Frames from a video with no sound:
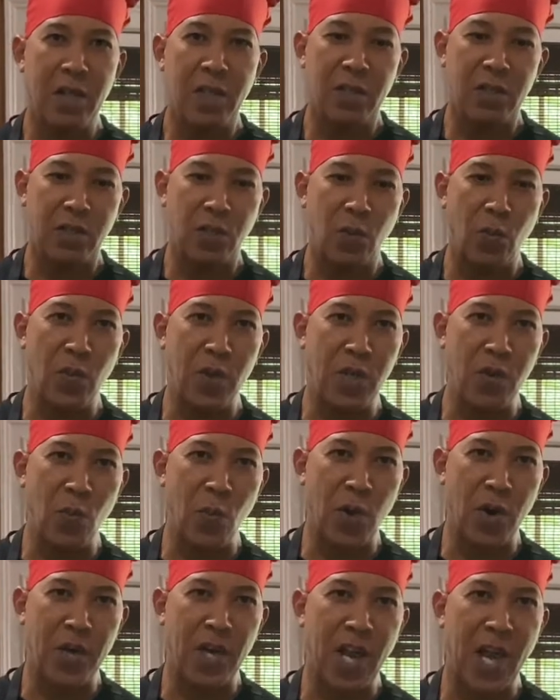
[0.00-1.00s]
So when you
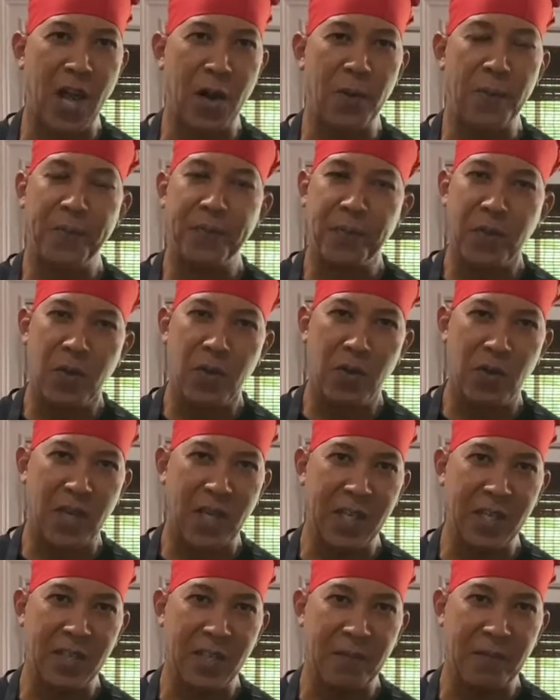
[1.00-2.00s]
work out, you
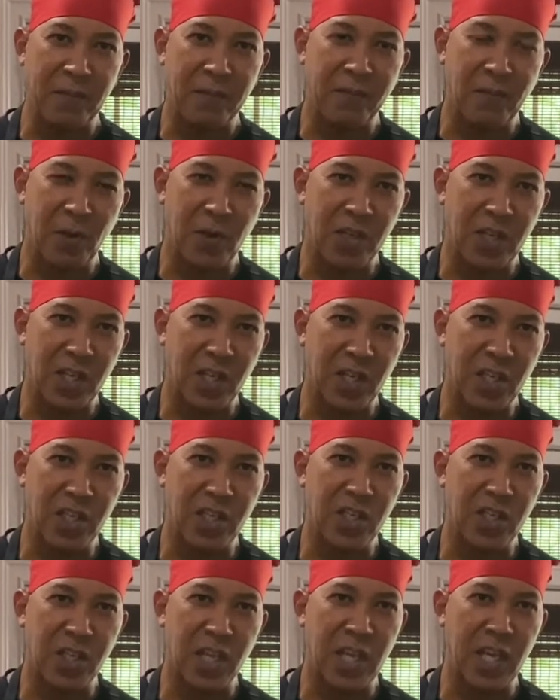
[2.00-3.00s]
get something very
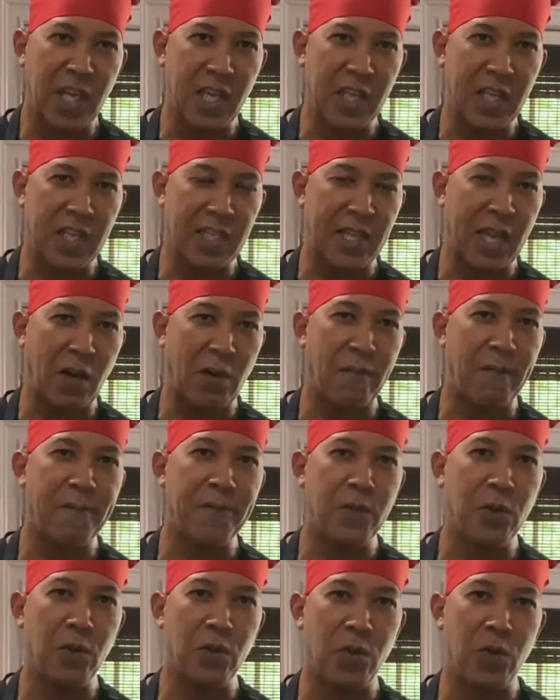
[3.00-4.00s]
delicious to eat that's not gonna
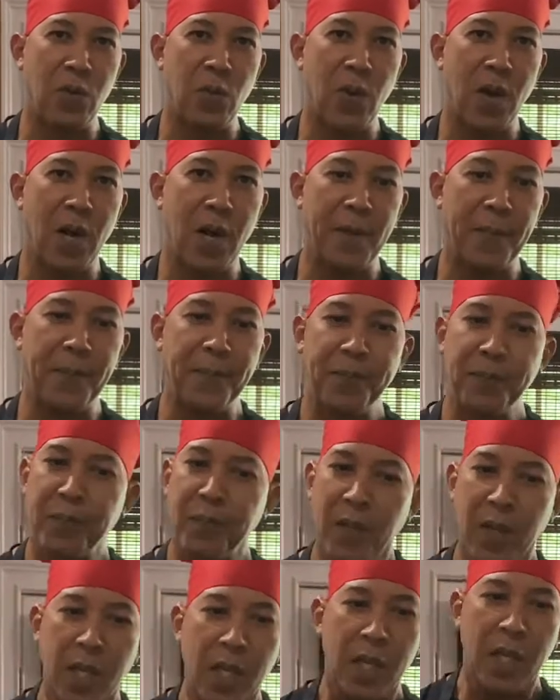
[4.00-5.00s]
fill you up.
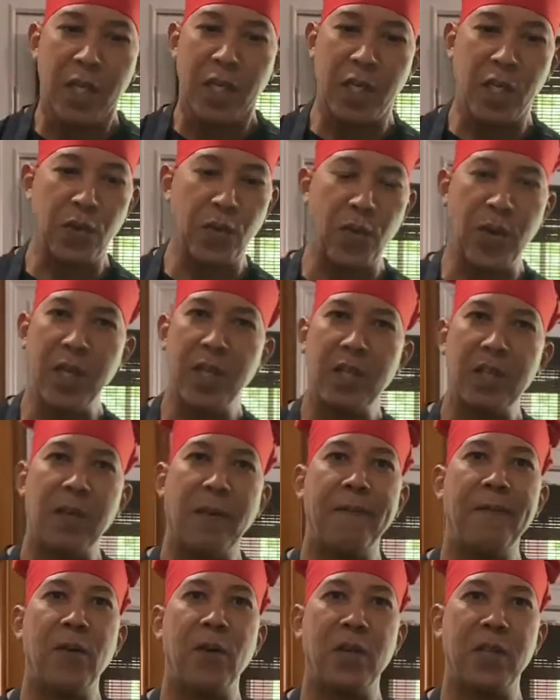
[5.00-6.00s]
The ingredients are
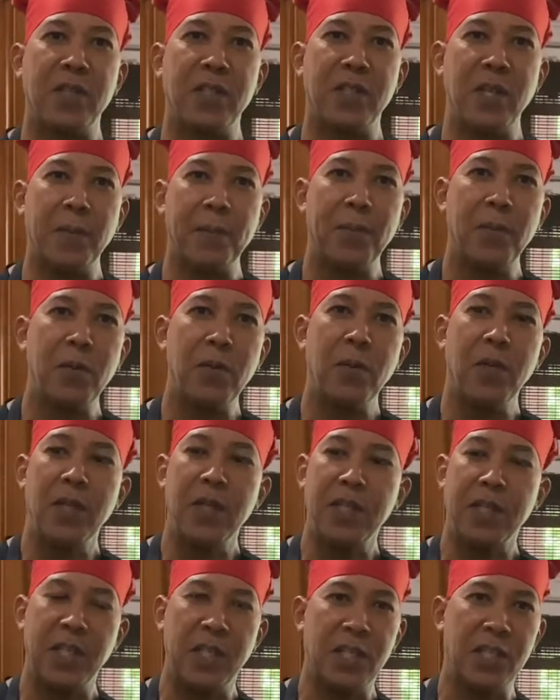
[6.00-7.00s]
very simple.
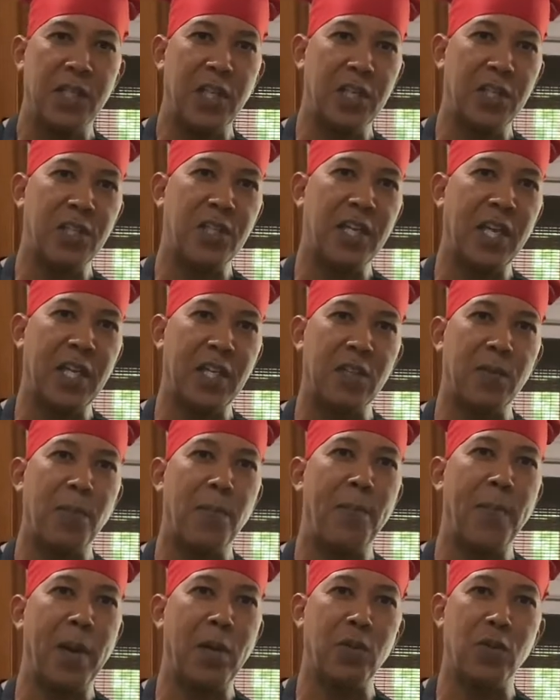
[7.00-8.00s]
This dish takes
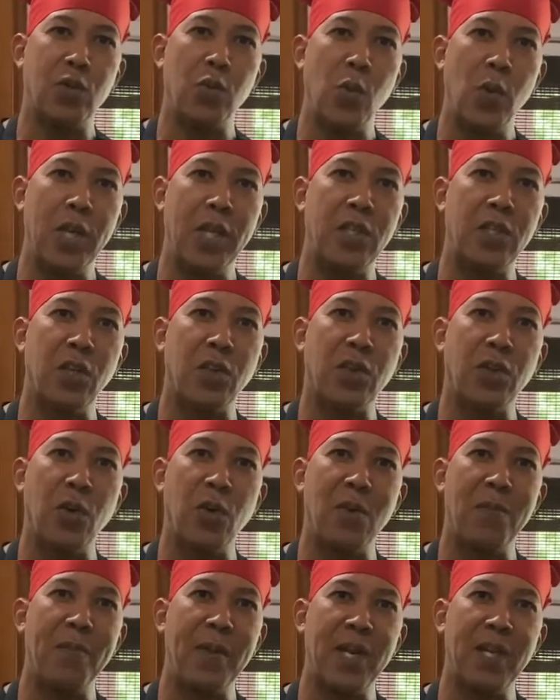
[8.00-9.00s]
about 20 to
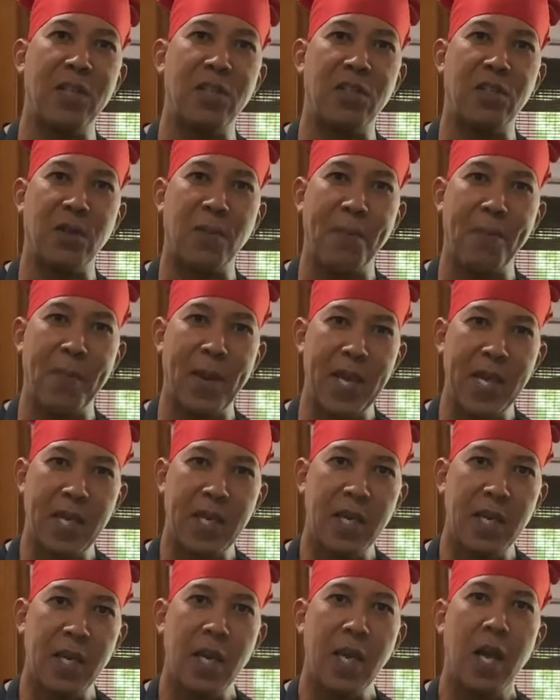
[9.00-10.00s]
30 minutes to
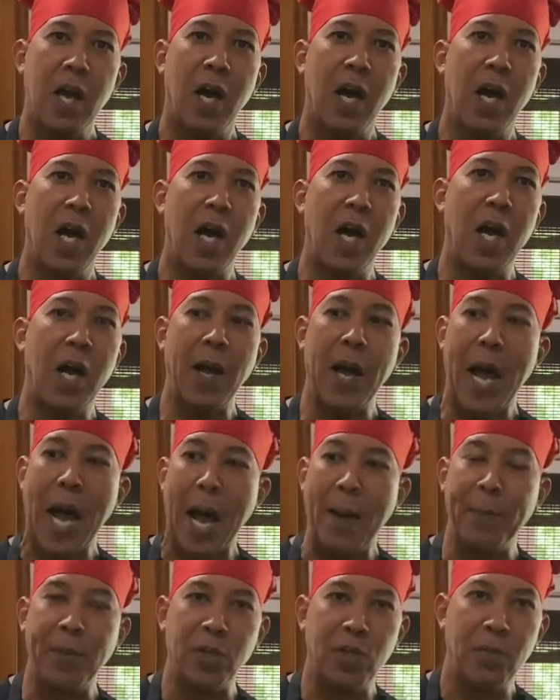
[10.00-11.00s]
make.
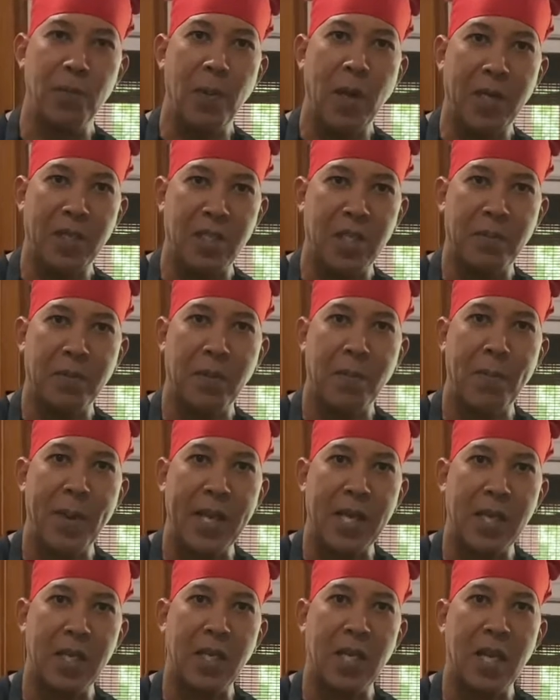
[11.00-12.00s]
I'm gonna attempt to
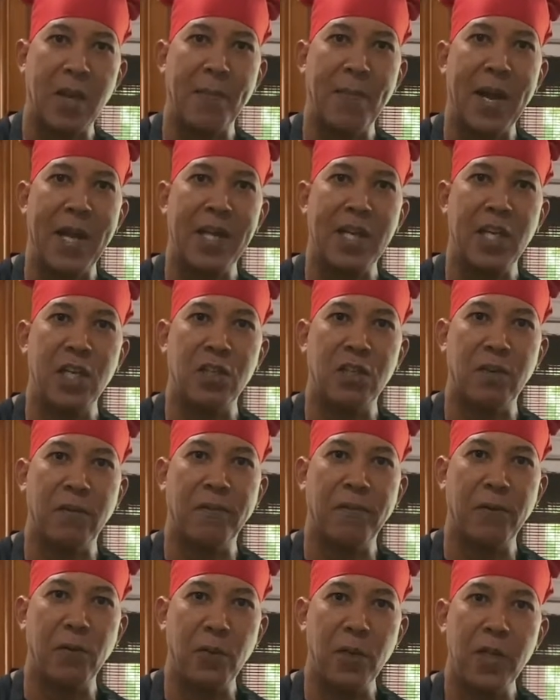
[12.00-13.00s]
make it in my Ninja
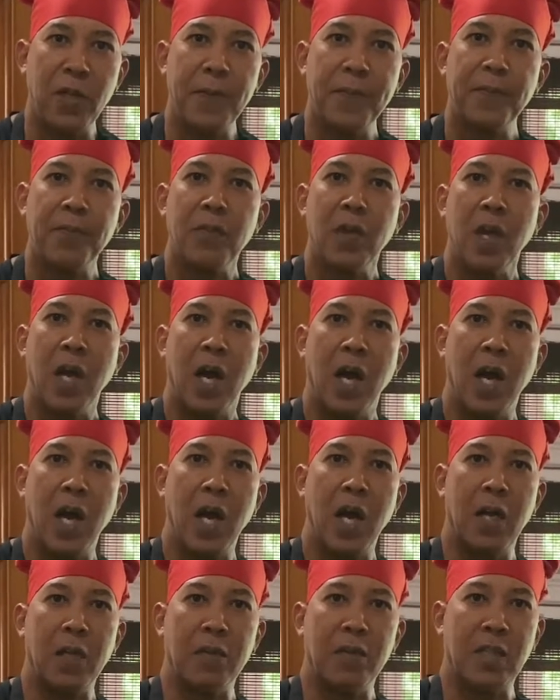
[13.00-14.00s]
Foodi.
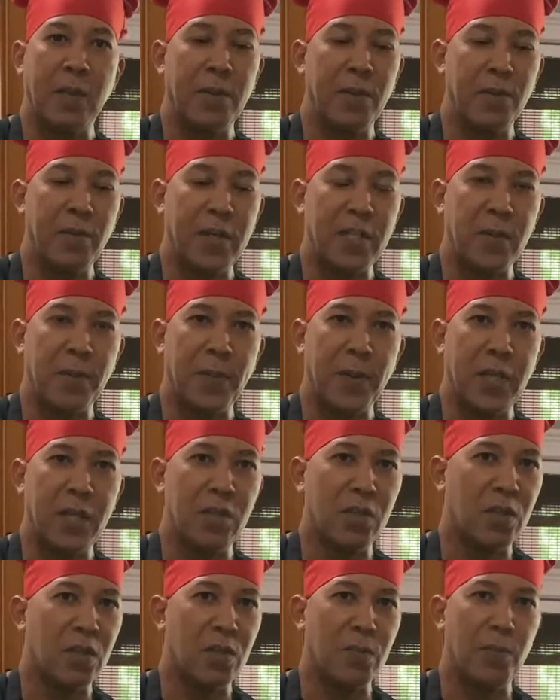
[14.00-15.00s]
Some of the
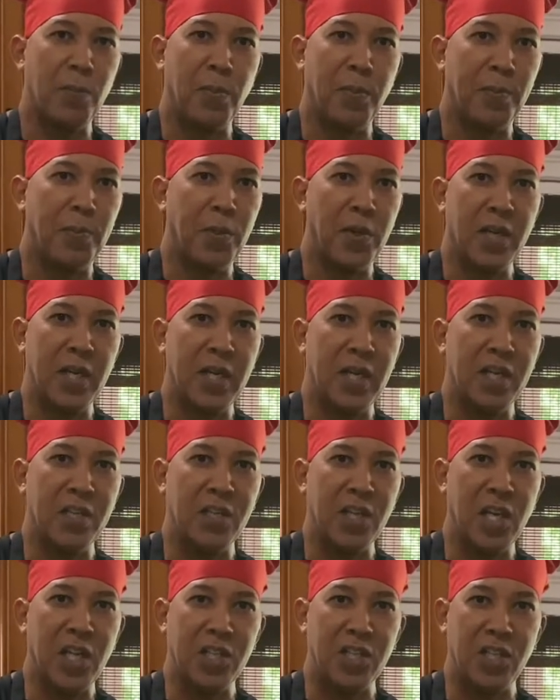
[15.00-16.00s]
recipes is put it in a
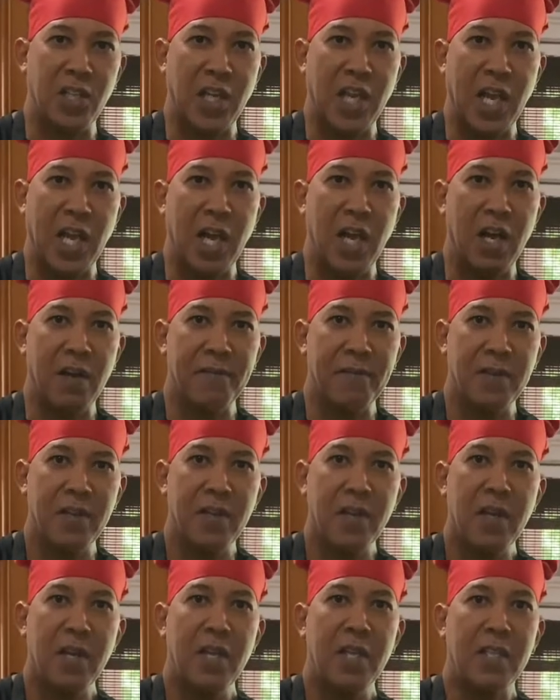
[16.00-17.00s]
Dutch oven
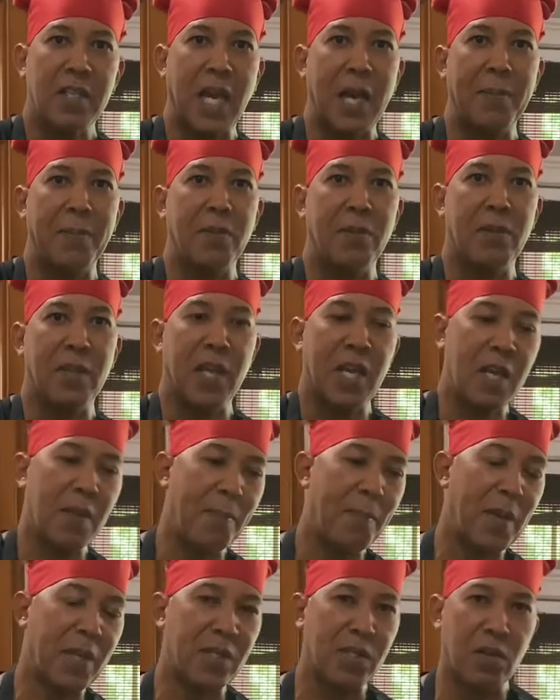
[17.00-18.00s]
type of thing,
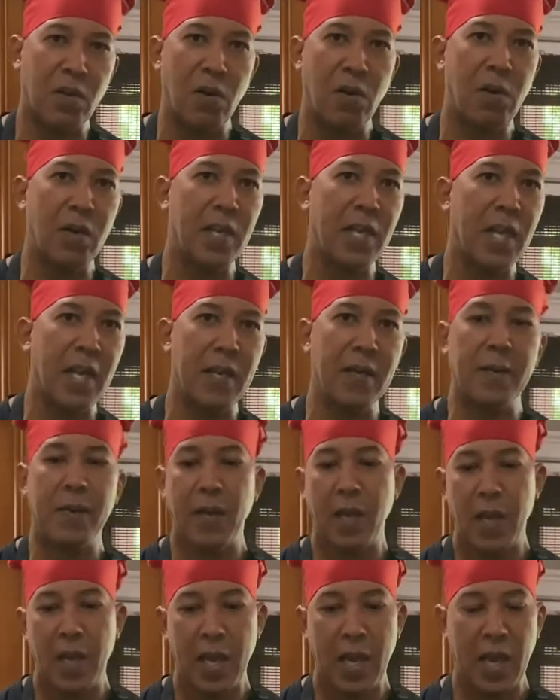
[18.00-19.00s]
mix it all in,
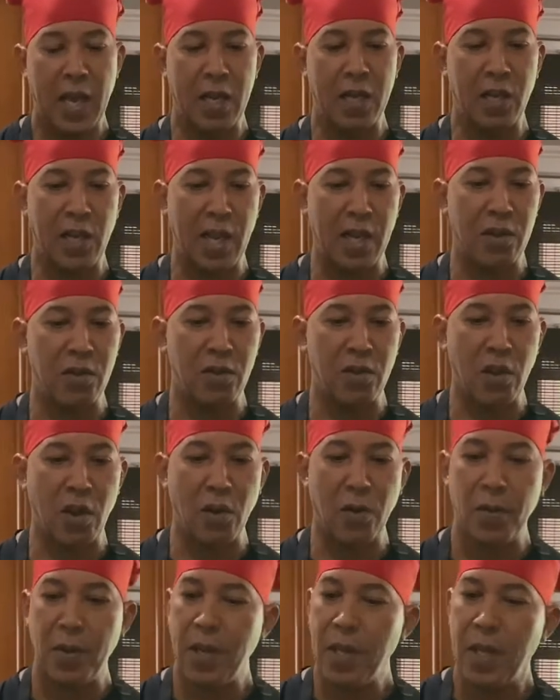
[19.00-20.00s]
and there you
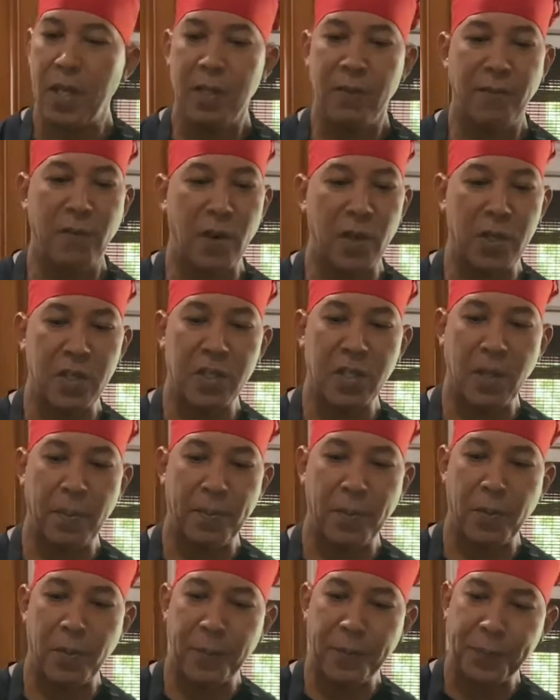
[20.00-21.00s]
go. Very
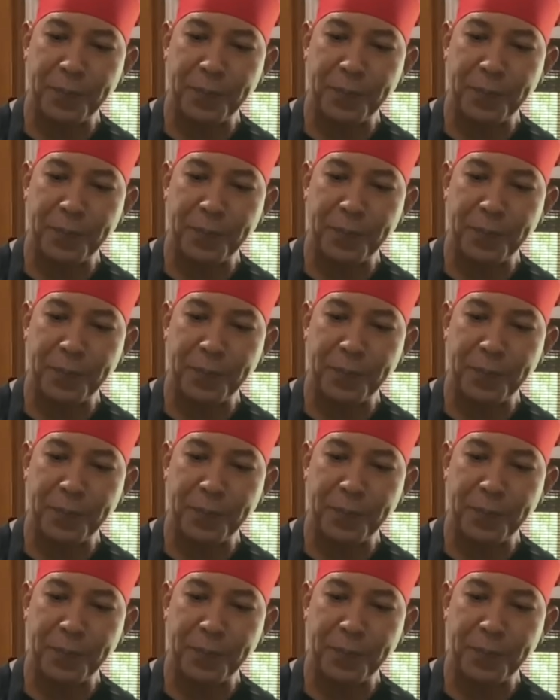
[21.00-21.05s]
simple.